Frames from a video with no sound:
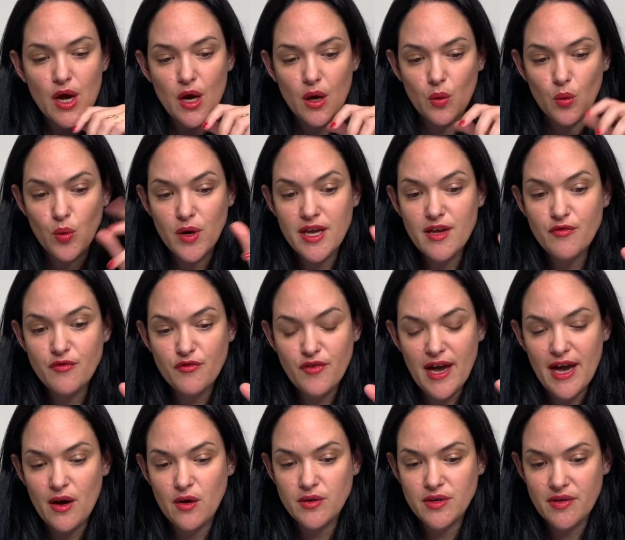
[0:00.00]
We
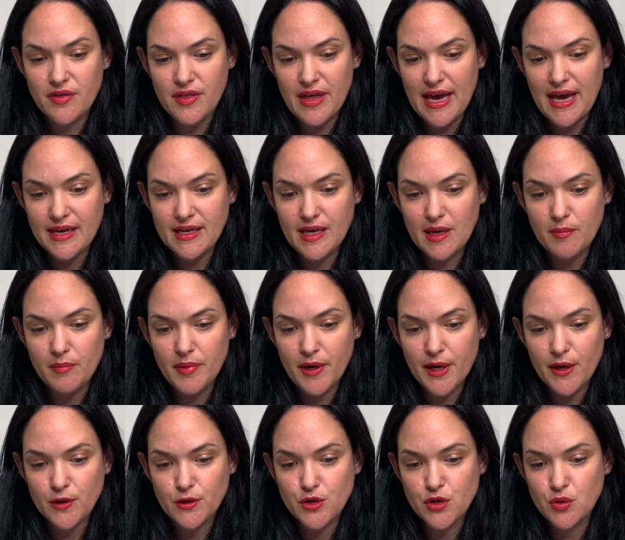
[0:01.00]
found that
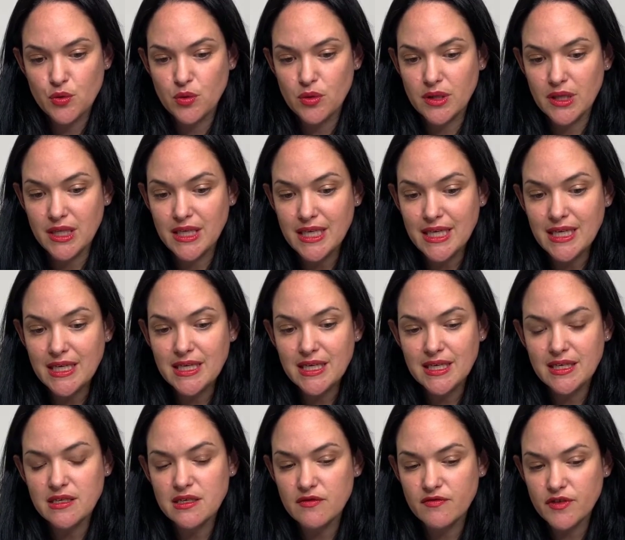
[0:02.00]
compared to lean
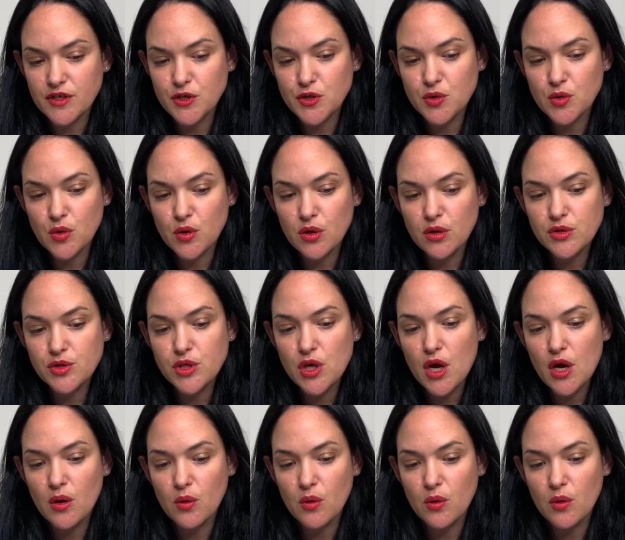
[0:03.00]
individuals,